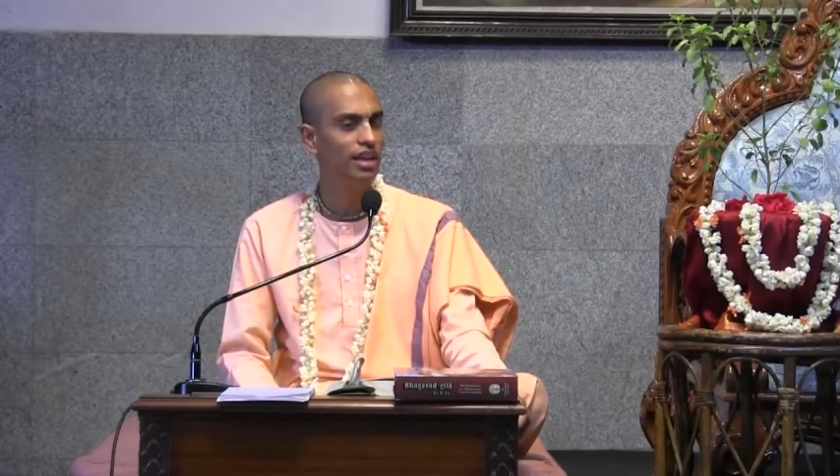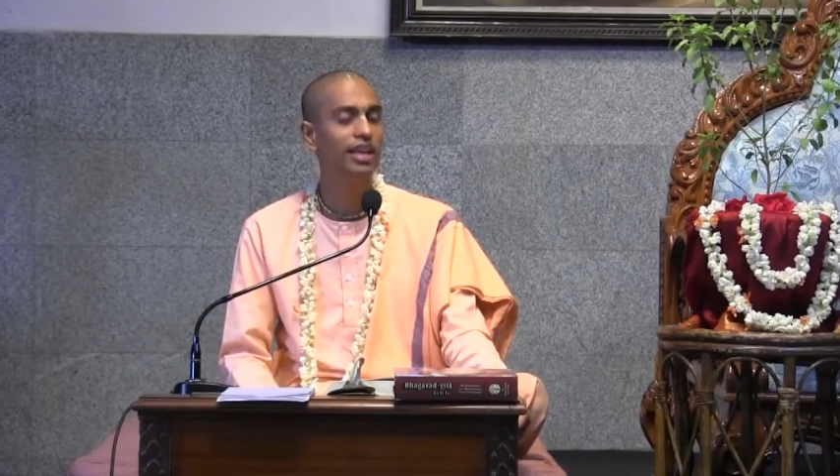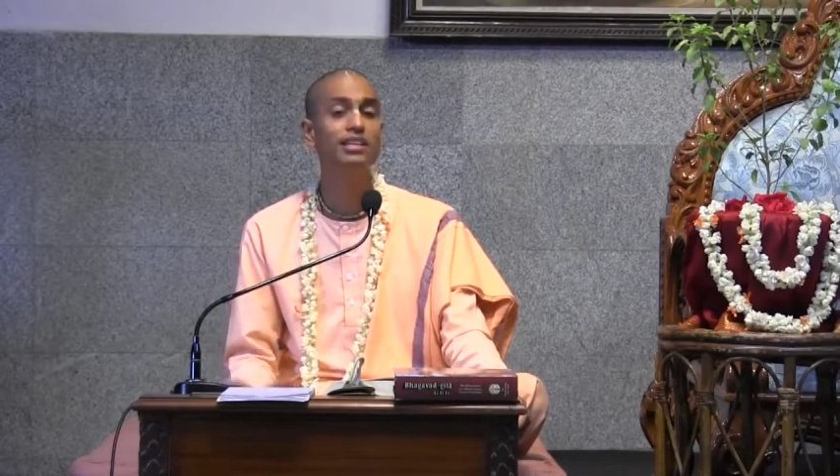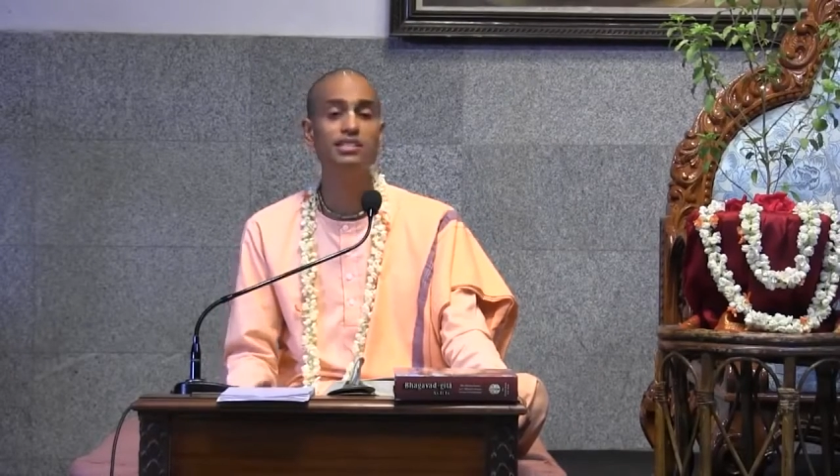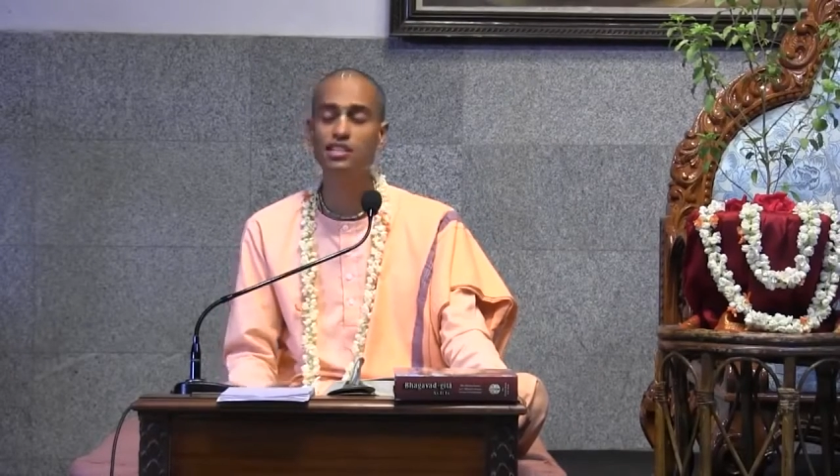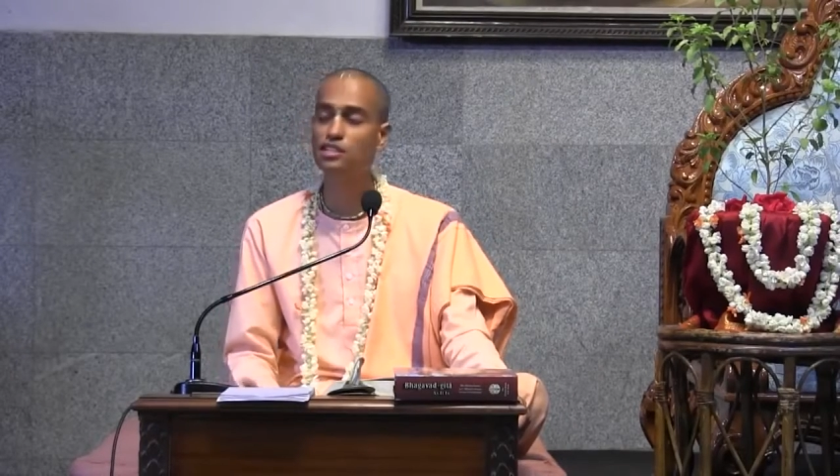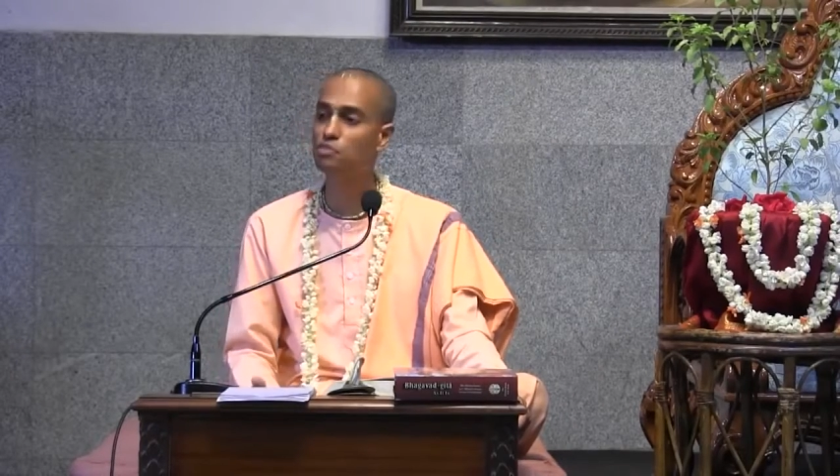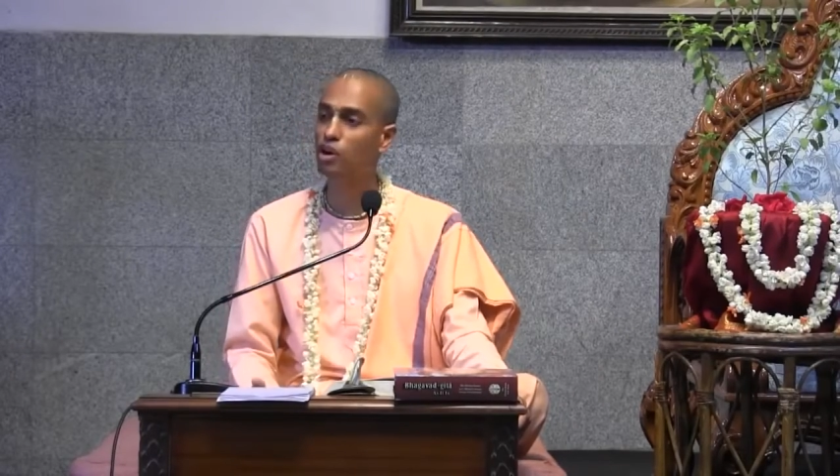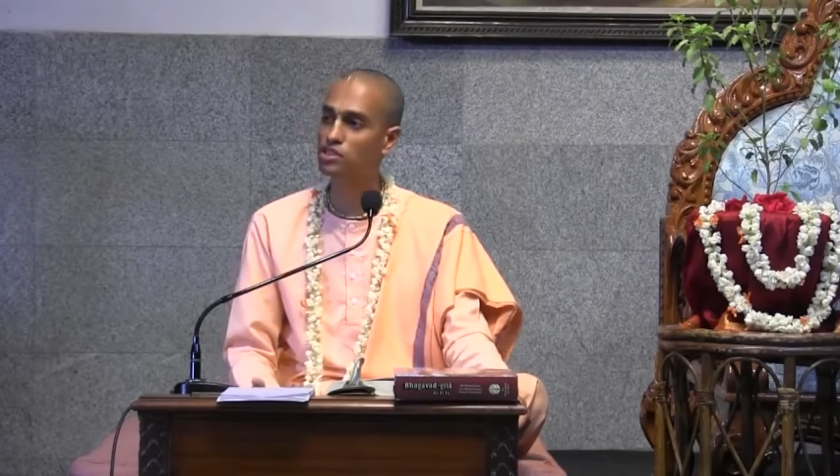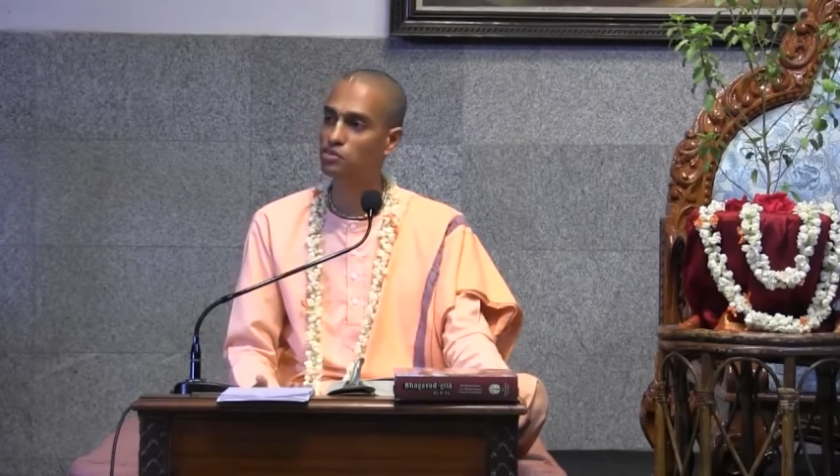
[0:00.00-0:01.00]
Yes, it is
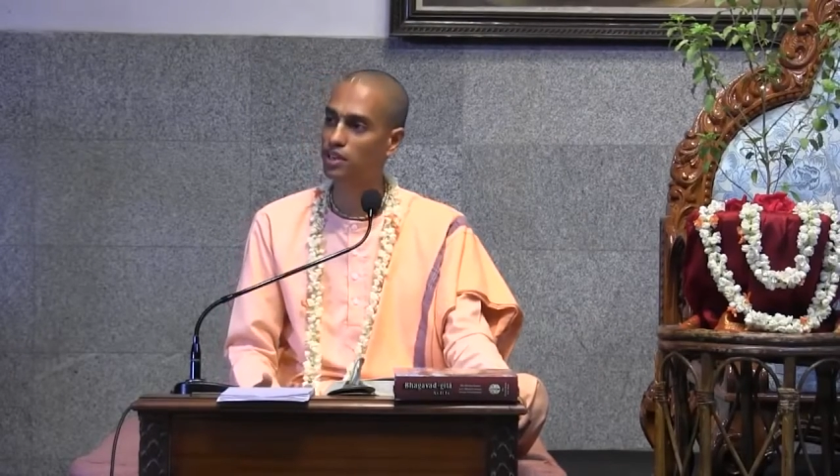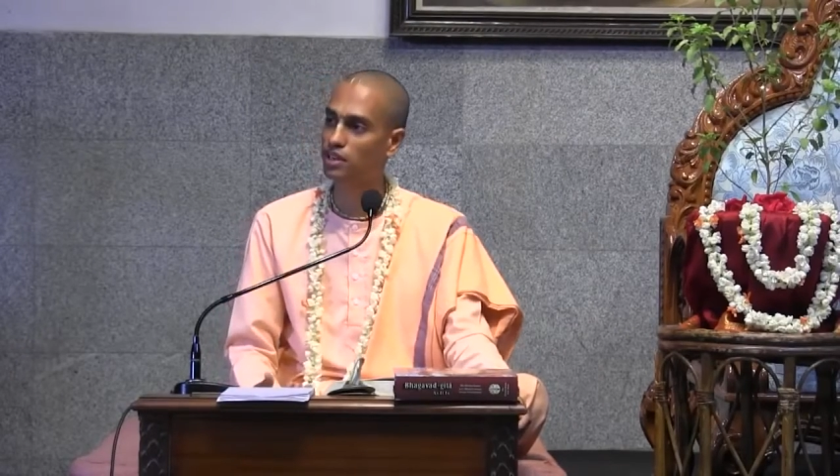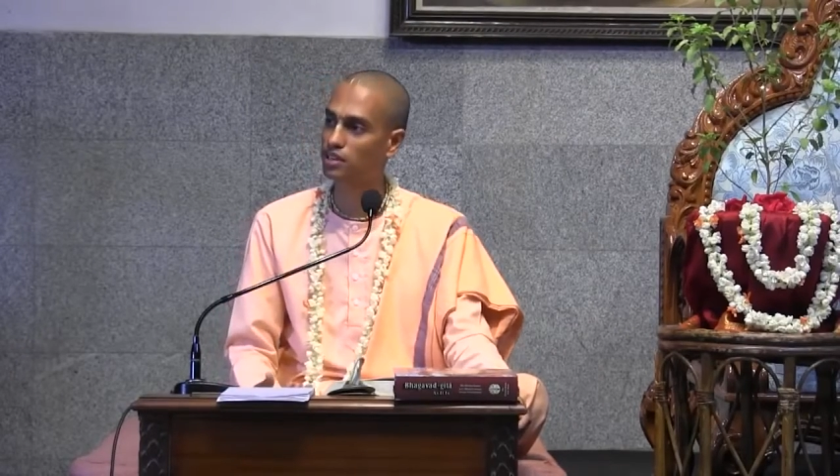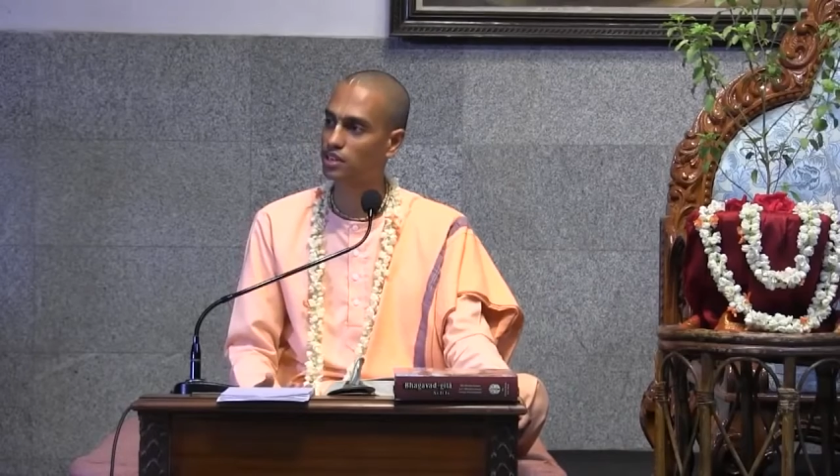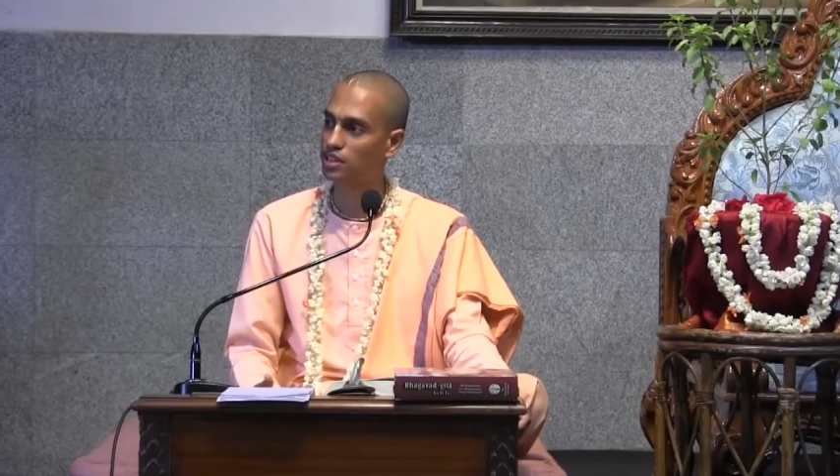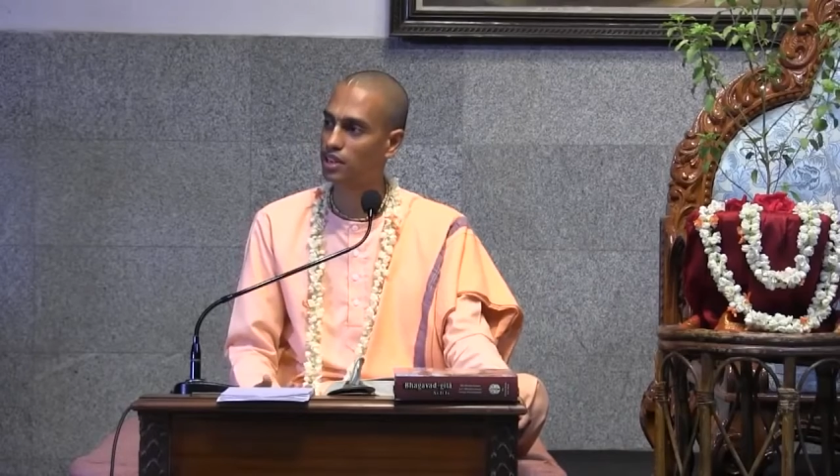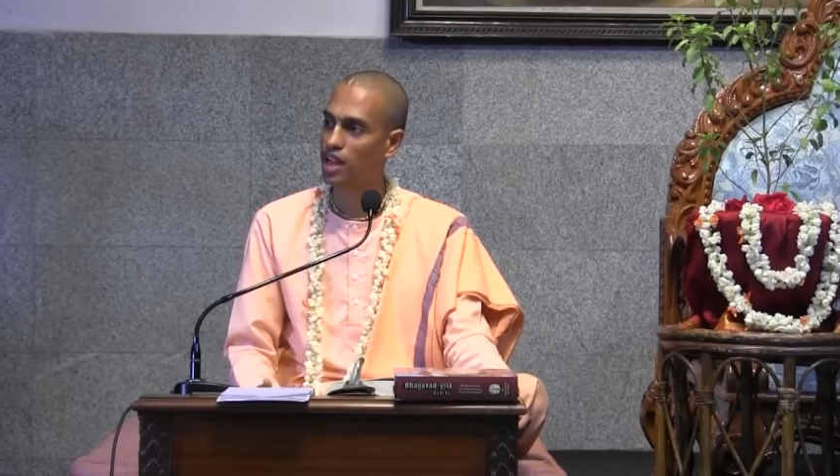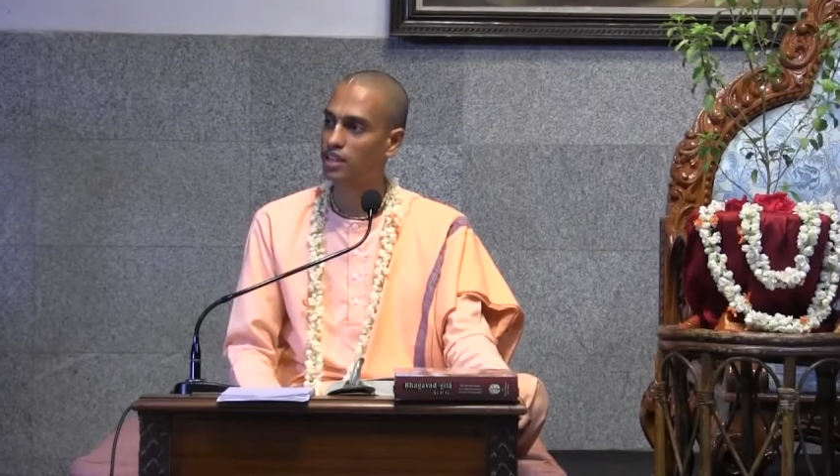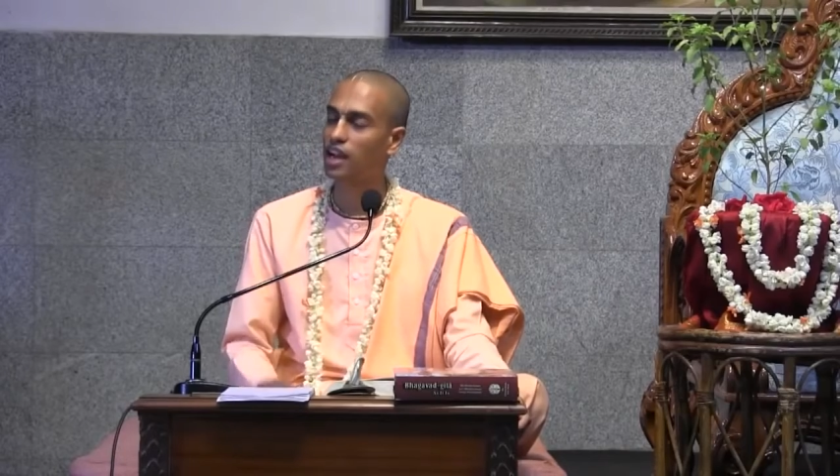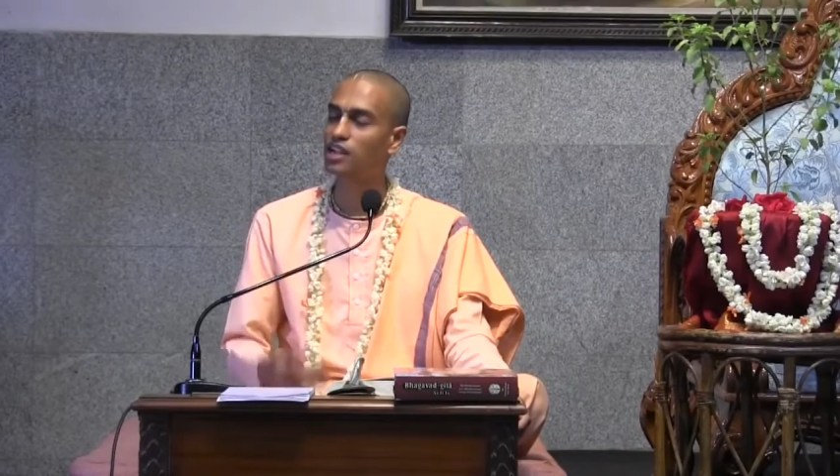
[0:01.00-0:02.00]
possible.
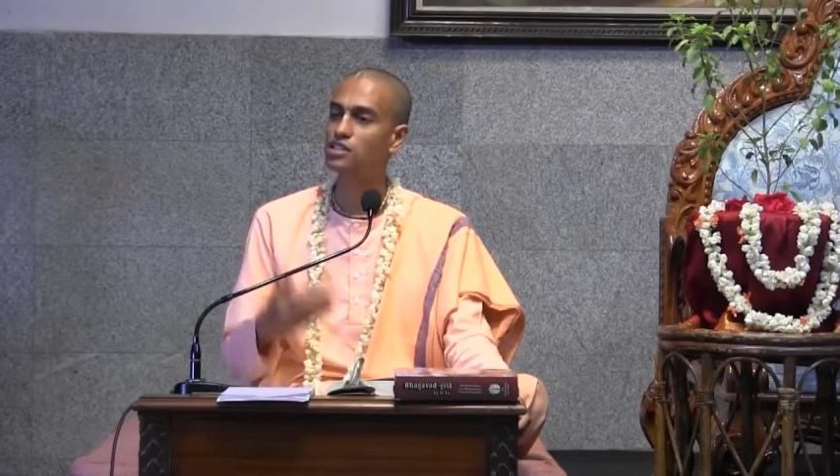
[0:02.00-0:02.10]
That